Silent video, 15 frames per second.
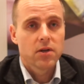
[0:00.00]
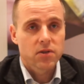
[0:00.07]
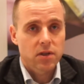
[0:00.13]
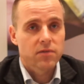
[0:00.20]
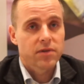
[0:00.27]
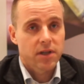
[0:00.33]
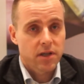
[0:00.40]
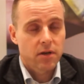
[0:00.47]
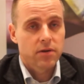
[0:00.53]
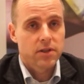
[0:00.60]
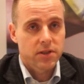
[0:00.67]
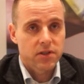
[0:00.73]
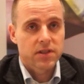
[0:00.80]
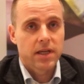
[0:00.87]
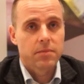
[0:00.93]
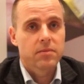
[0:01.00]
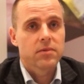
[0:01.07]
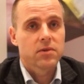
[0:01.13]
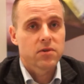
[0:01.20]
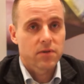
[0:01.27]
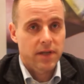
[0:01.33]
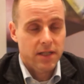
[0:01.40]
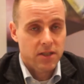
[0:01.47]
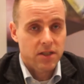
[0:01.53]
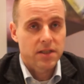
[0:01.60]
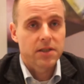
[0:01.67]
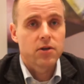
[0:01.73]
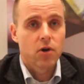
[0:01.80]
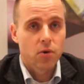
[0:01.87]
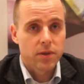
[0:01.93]
sort of encourages them to
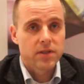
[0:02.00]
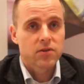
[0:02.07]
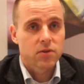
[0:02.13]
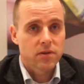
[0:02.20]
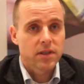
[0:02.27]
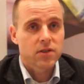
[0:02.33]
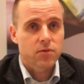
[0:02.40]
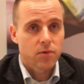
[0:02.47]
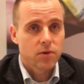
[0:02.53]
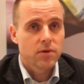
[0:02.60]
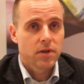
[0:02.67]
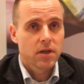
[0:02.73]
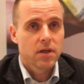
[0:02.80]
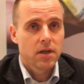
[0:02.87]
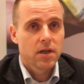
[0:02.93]
actually go into this route